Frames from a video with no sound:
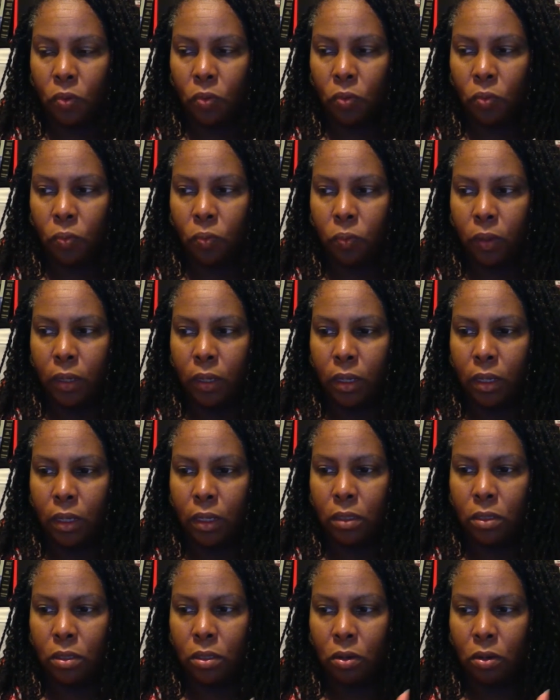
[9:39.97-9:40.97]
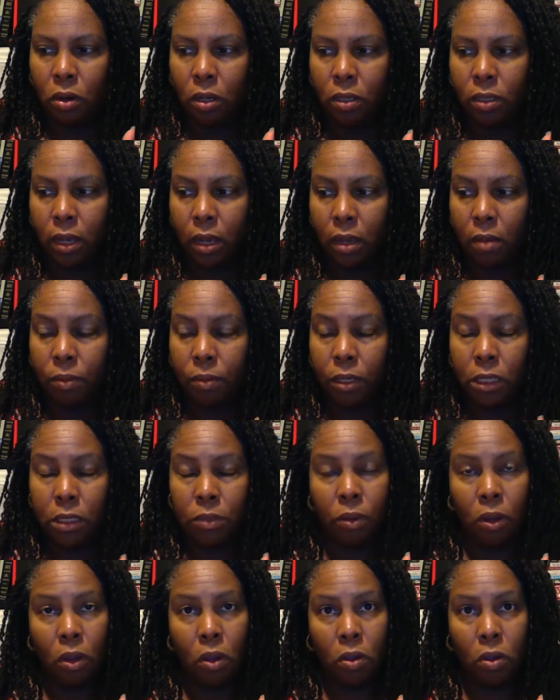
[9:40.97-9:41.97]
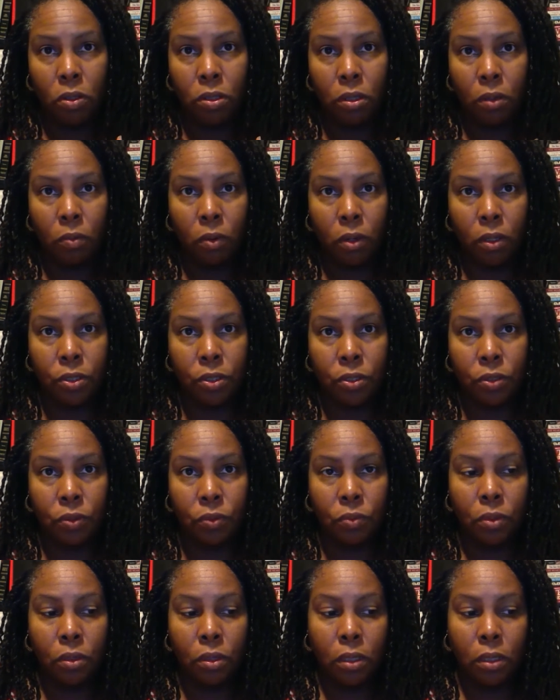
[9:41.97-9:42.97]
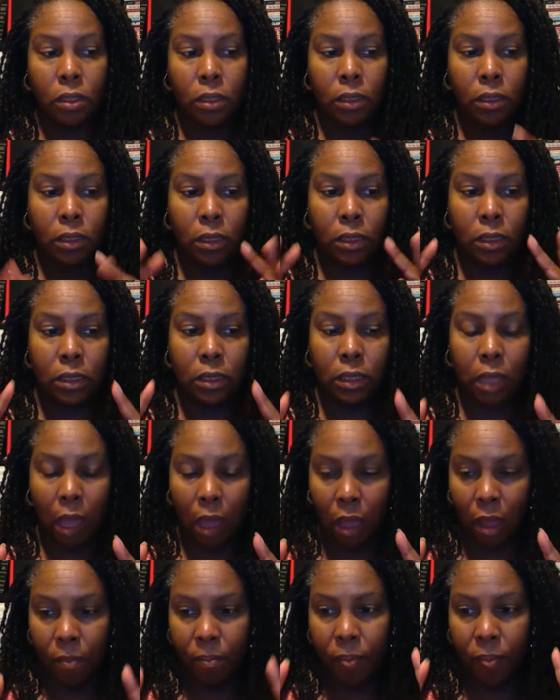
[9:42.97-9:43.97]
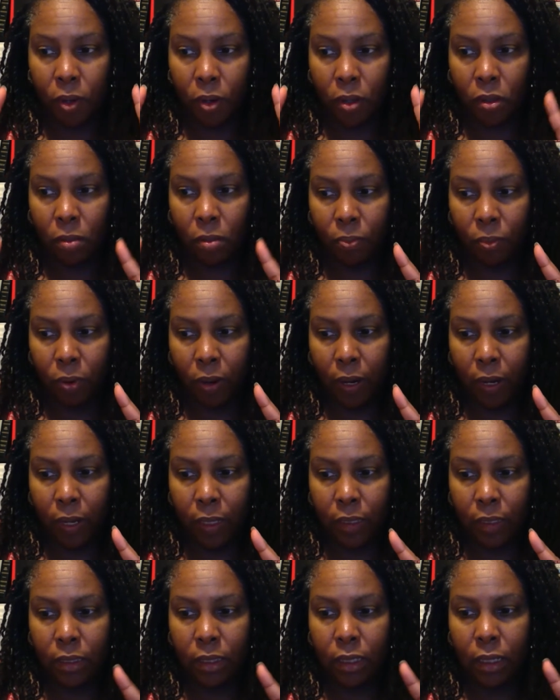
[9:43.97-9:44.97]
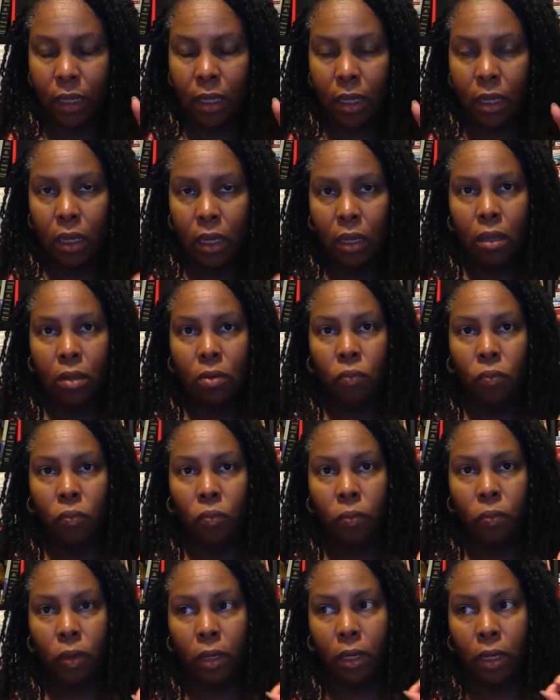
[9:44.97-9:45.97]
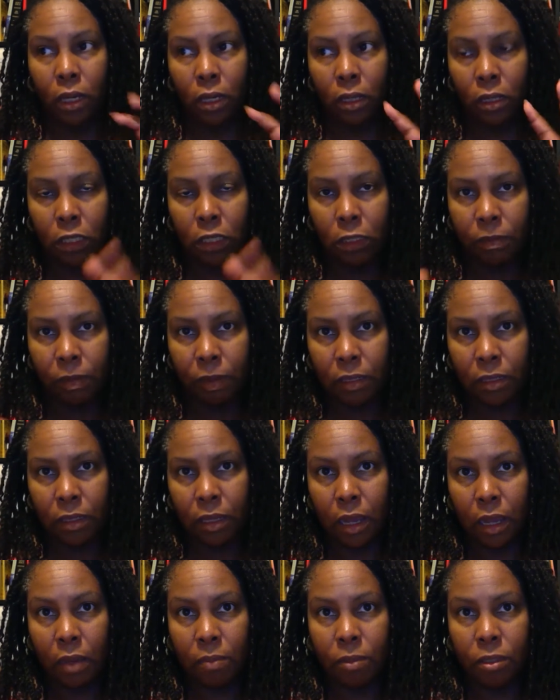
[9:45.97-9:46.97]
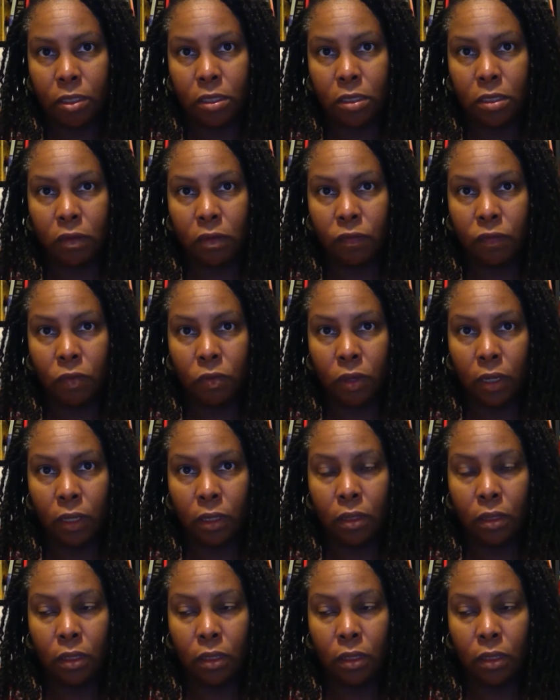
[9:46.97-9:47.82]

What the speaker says: we took our time because we also wanted to stop, put on the brakes, and really spend time in civil